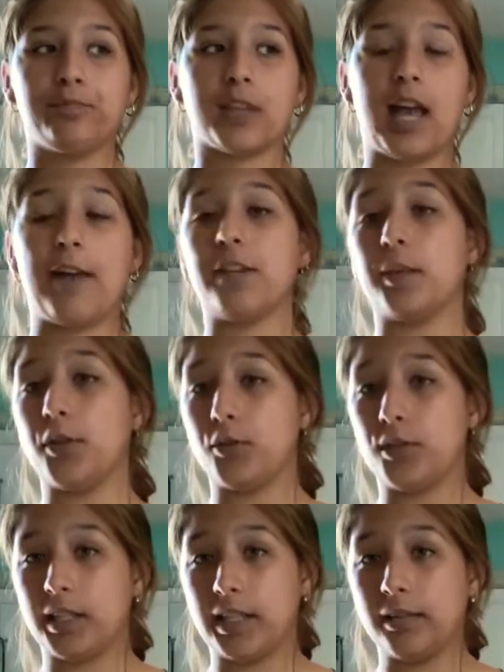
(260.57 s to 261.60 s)

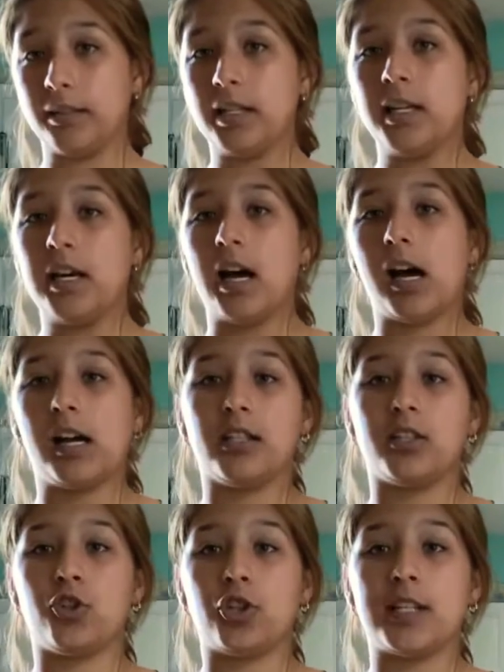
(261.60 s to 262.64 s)
FWC
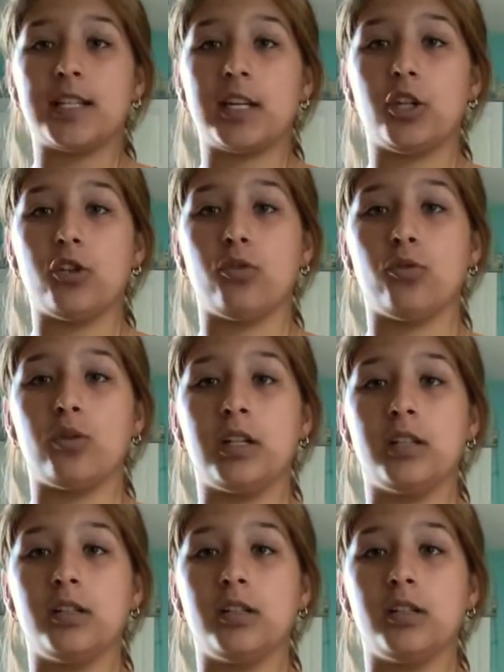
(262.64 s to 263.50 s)
suggests that you